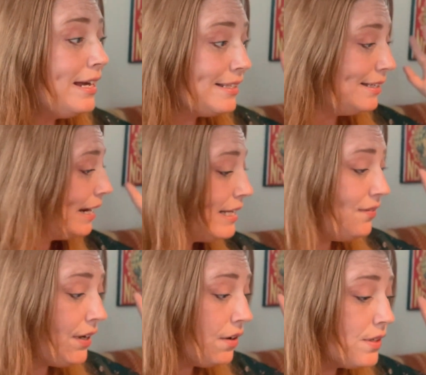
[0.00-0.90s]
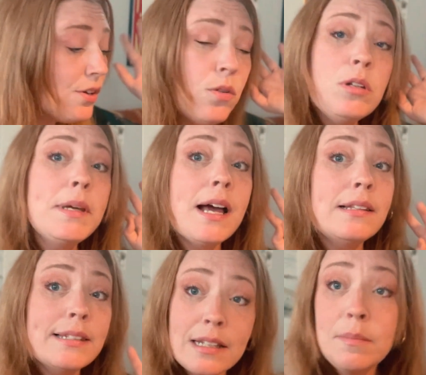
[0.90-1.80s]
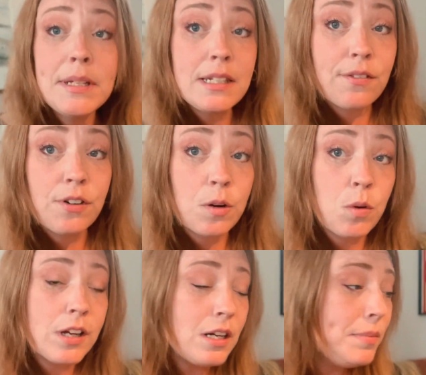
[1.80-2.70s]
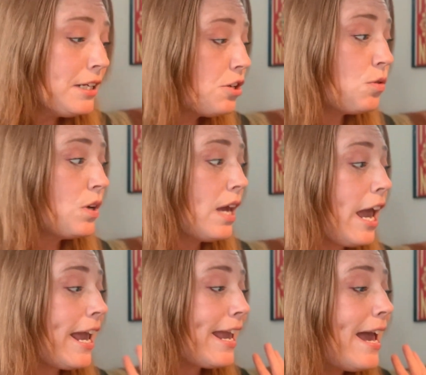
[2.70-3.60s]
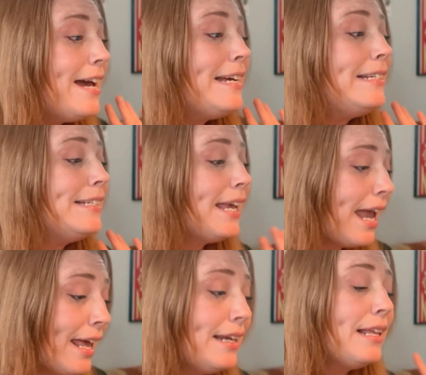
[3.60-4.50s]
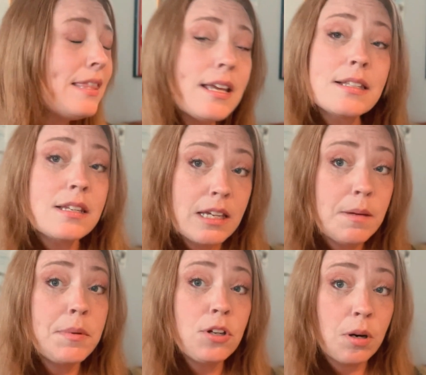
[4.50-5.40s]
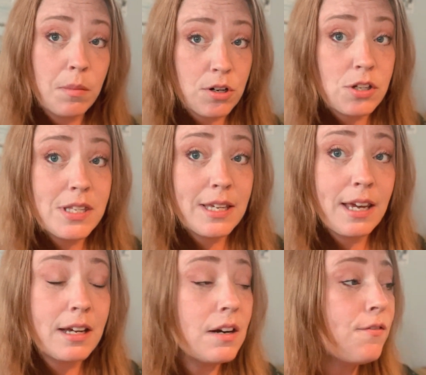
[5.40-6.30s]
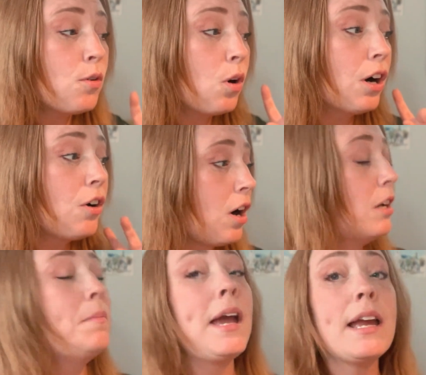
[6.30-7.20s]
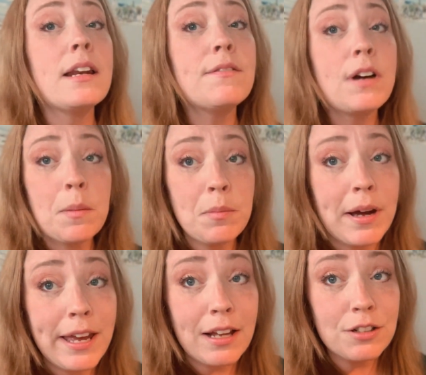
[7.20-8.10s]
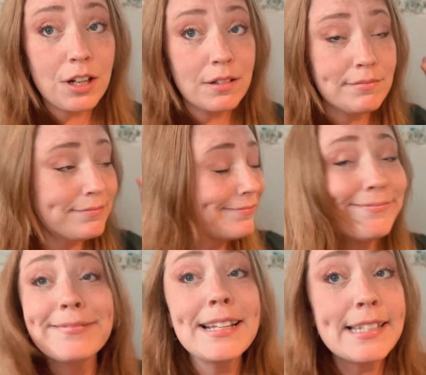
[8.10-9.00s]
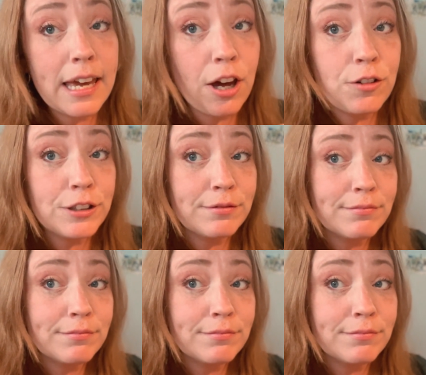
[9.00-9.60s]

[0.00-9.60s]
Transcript: Today's video is going to be a little bit different. We're going to be doing a 10 things to keep in your emergency kit for chronic pain and fibromyalgia. Let's get going.